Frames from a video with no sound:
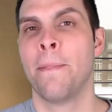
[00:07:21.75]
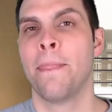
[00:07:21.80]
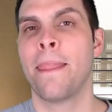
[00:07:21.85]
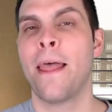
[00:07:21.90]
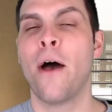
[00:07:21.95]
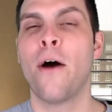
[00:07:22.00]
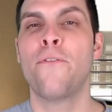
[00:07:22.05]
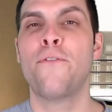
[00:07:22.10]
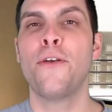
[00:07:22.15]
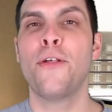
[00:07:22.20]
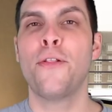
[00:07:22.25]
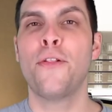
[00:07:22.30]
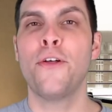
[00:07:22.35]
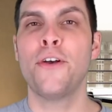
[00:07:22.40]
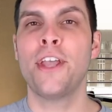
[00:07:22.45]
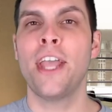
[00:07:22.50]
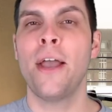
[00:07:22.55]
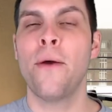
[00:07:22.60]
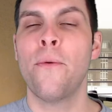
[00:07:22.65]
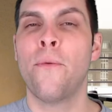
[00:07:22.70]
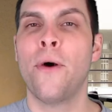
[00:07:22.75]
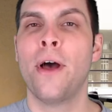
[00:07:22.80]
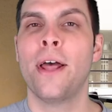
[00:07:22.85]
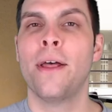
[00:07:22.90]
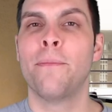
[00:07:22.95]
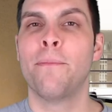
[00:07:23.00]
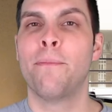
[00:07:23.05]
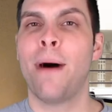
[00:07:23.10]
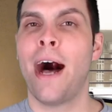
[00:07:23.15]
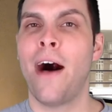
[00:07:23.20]
Now, if we look at
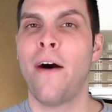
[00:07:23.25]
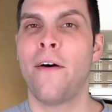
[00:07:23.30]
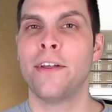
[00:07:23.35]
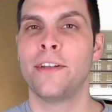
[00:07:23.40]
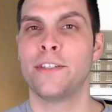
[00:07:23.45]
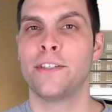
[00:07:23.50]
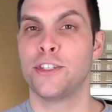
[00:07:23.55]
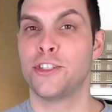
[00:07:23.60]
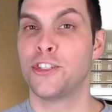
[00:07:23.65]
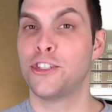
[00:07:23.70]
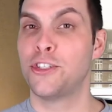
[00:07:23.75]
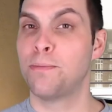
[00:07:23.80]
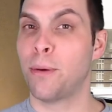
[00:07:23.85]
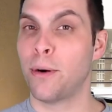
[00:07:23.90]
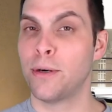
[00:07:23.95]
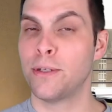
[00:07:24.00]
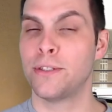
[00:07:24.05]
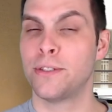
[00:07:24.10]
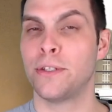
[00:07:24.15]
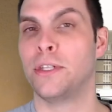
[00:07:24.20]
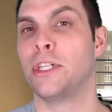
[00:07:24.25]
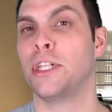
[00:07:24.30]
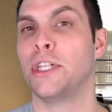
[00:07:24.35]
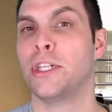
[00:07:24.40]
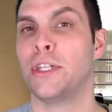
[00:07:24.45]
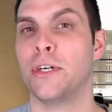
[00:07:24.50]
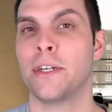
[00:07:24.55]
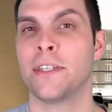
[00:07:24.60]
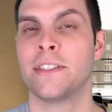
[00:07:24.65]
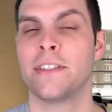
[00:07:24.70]
what pollen dispersal
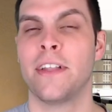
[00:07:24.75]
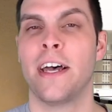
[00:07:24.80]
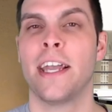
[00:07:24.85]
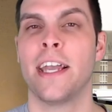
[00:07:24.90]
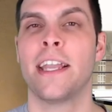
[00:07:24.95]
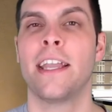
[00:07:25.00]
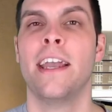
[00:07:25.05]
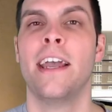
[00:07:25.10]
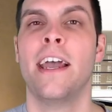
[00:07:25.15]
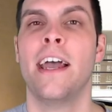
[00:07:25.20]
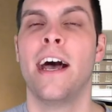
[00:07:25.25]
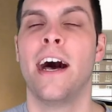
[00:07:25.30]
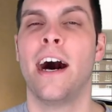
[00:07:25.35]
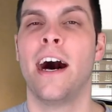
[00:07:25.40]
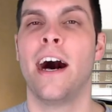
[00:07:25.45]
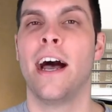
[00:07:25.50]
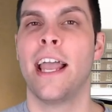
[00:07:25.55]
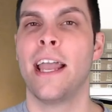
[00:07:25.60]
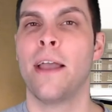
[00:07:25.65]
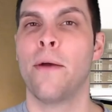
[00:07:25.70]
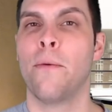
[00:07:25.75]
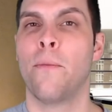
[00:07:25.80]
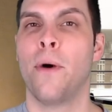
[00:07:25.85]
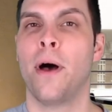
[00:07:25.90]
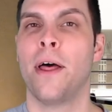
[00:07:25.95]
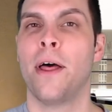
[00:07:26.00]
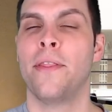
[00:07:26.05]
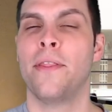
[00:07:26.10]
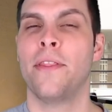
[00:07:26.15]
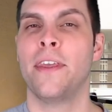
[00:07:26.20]
looks like uh, and
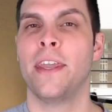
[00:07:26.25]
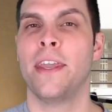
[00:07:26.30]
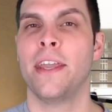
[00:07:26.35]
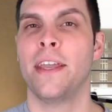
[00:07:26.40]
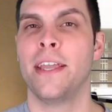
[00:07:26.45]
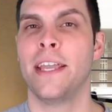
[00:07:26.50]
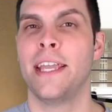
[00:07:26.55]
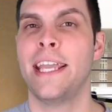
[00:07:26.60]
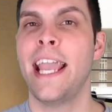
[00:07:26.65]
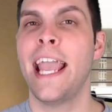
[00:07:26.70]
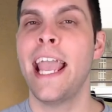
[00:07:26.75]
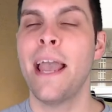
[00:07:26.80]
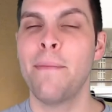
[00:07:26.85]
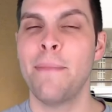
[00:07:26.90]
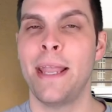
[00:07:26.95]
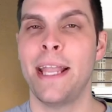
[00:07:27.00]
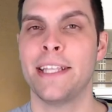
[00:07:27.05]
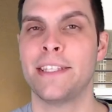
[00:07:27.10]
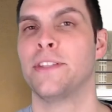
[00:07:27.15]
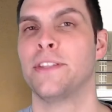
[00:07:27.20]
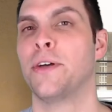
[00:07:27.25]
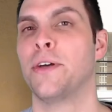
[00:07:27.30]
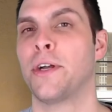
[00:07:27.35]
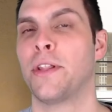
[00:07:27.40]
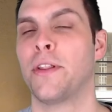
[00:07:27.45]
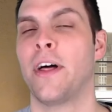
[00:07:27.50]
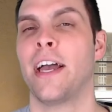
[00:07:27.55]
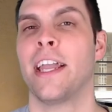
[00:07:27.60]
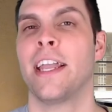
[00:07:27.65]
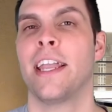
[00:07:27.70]
what the gametes
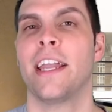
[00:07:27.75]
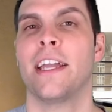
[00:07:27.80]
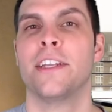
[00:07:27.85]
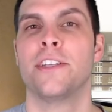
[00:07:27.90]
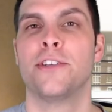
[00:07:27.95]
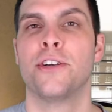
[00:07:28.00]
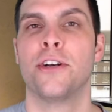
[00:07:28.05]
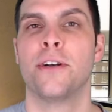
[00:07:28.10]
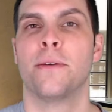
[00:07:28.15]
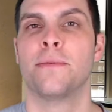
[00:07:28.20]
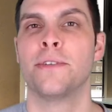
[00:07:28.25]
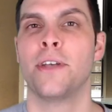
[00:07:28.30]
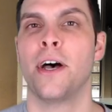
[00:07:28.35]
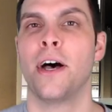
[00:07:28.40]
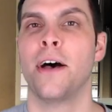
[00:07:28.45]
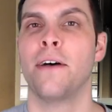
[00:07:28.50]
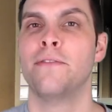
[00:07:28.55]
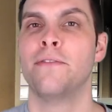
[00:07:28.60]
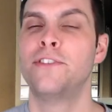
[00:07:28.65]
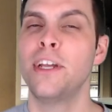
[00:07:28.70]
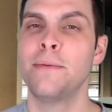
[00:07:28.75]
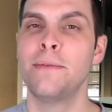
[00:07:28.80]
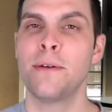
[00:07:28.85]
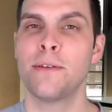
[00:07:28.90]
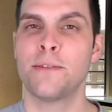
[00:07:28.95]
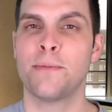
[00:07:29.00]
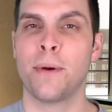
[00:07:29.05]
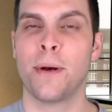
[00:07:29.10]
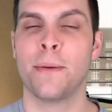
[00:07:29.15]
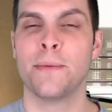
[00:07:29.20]
look like in terms of
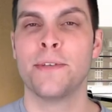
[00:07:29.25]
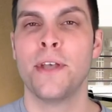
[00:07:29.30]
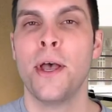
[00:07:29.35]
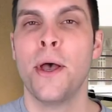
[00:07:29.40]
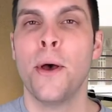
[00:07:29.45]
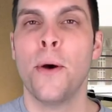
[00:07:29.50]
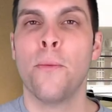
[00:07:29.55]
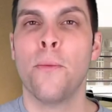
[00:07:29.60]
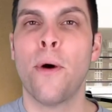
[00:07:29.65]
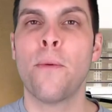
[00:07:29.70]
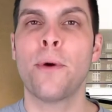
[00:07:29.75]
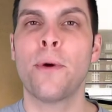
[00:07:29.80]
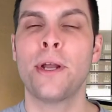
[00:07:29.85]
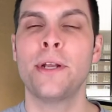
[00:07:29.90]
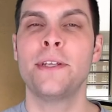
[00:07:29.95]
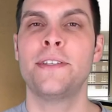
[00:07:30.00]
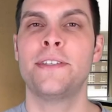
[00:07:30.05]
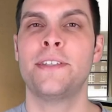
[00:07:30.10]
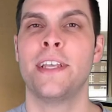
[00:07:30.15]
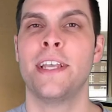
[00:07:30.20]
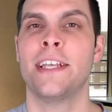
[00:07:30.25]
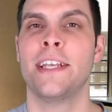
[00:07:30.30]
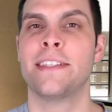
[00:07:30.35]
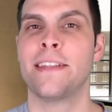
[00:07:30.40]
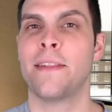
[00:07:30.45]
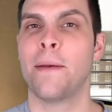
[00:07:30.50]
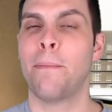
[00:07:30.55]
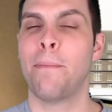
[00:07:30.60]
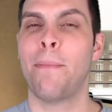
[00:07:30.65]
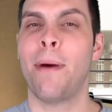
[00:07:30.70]
gymnosperms, what we're going to see is
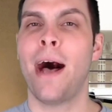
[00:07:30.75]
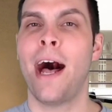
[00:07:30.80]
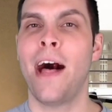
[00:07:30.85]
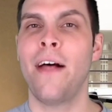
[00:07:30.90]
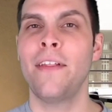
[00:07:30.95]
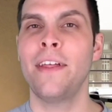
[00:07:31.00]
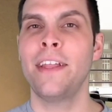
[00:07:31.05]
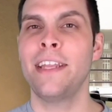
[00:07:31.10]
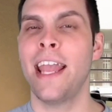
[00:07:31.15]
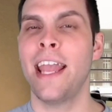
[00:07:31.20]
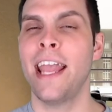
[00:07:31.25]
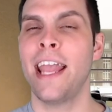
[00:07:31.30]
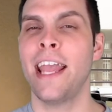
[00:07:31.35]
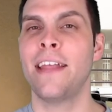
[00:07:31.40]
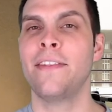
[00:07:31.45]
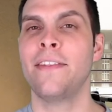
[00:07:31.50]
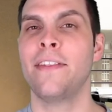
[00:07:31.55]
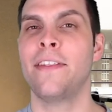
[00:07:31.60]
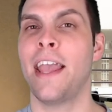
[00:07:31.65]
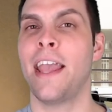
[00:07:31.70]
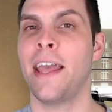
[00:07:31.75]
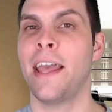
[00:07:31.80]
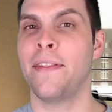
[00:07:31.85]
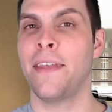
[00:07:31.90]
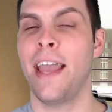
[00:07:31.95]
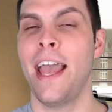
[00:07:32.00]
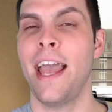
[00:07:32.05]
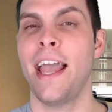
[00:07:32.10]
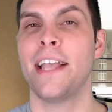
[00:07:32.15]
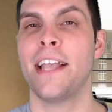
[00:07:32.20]
that the pollen and, and
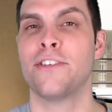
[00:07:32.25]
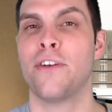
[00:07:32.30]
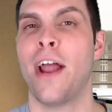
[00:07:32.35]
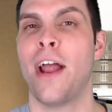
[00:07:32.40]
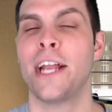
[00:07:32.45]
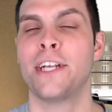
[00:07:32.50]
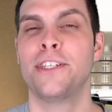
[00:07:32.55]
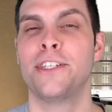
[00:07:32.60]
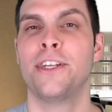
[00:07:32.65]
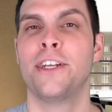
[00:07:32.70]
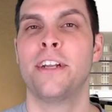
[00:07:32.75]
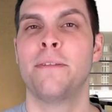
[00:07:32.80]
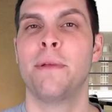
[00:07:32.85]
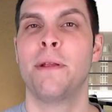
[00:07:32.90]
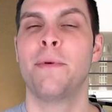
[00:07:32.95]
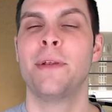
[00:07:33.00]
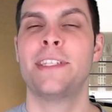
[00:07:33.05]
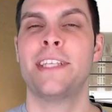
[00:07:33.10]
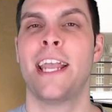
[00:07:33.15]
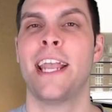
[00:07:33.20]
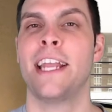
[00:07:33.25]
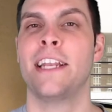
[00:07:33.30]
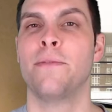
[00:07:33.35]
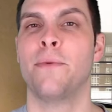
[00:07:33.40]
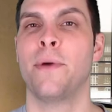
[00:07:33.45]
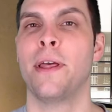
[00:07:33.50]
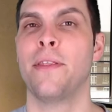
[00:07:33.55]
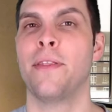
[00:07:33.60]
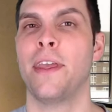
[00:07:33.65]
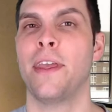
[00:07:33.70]
the eggs are actually going to be retained
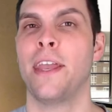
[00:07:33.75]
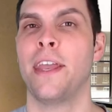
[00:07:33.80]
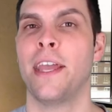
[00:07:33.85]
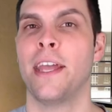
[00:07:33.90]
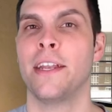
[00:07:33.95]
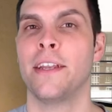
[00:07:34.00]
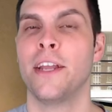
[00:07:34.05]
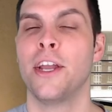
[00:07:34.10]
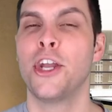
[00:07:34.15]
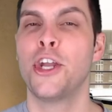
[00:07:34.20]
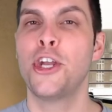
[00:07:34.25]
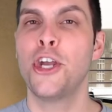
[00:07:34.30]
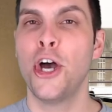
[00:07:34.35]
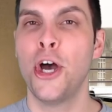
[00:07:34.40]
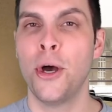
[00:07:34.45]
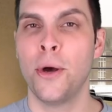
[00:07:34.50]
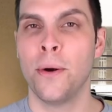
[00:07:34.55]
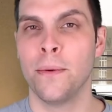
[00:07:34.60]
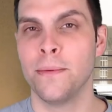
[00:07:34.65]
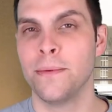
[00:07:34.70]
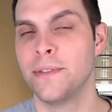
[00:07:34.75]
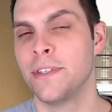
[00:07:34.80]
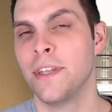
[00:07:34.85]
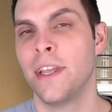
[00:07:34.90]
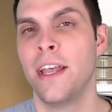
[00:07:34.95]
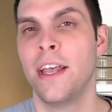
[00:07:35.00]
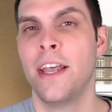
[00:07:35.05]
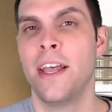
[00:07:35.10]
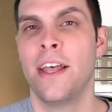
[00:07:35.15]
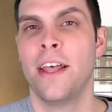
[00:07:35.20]
within cones.
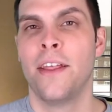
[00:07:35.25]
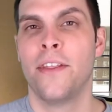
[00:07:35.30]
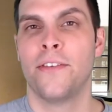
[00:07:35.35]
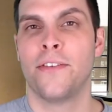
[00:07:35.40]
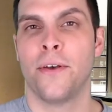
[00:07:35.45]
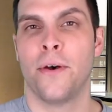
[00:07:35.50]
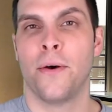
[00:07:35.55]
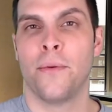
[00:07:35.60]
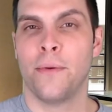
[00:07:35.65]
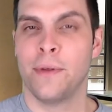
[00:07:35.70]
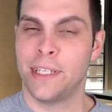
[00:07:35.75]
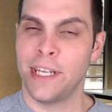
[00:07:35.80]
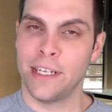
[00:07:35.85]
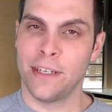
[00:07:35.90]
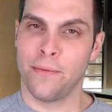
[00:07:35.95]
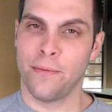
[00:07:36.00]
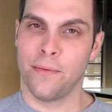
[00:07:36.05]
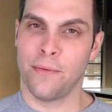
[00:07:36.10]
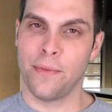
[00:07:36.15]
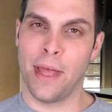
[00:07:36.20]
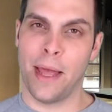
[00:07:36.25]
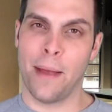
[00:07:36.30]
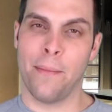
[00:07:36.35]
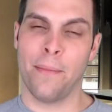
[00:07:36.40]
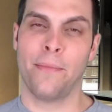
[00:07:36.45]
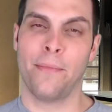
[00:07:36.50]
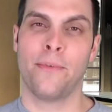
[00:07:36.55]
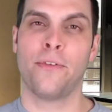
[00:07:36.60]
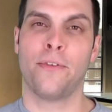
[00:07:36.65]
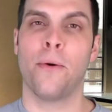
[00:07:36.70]
So we tend to that
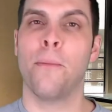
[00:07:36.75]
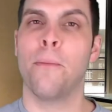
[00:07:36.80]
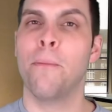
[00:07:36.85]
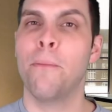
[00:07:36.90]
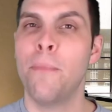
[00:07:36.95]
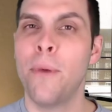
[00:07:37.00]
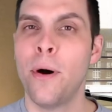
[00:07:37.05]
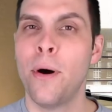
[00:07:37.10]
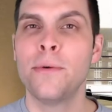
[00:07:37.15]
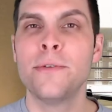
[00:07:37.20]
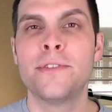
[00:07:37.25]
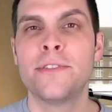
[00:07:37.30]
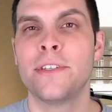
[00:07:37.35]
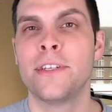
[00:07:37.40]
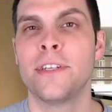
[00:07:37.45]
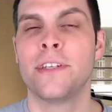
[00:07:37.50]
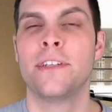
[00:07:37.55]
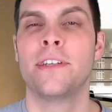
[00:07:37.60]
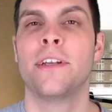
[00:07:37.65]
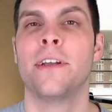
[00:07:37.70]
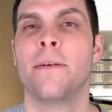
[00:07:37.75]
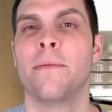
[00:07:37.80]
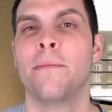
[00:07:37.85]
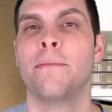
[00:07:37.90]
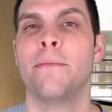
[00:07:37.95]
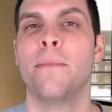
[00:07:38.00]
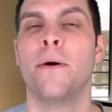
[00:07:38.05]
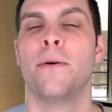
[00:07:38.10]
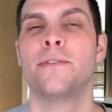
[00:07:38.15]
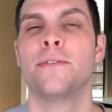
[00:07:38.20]
so most
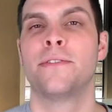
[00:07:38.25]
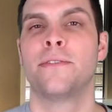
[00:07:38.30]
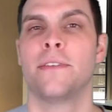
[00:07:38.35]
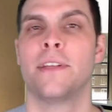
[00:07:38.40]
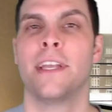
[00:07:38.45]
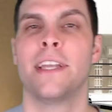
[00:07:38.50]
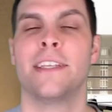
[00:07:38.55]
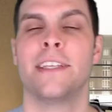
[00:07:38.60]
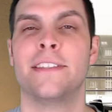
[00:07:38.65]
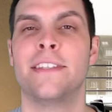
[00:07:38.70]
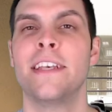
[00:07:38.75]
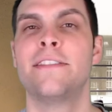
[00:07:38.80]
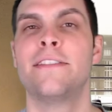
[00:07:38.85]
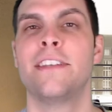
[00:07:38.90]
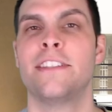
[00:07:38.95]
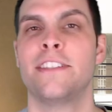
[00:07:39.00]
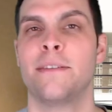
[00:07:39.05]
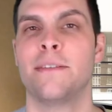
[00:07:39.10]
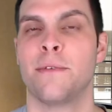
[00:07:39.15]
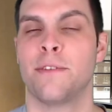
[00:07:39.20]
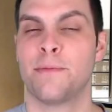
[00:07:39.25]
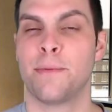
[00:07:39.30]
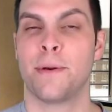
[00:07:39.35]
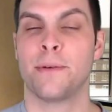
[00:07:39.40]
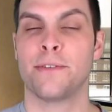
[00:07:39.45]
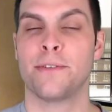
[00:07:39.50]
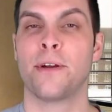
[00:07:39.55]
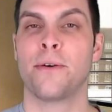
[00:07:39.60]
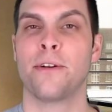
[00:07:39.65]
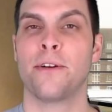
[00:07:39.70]
most existing
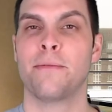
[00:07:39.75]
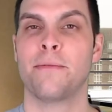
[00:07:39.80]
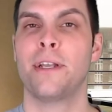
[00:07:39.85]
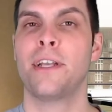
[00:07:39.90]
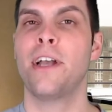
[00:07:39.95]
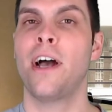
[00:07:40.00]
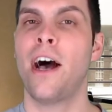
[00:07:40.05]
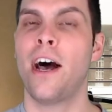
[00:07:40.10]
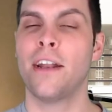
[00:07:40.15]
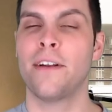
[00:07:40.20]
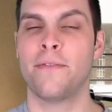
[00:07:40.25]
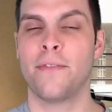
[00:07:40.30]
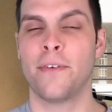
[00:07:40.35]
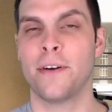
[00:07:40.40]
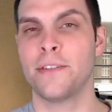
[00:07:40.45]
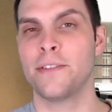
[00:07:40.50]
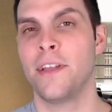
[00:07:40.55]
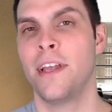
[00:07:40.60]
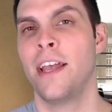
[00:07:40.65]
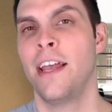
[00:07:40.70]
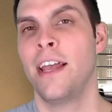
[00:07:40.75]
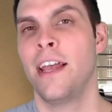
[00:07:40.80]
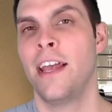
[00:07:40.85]
gymnosperms are going to be conifers.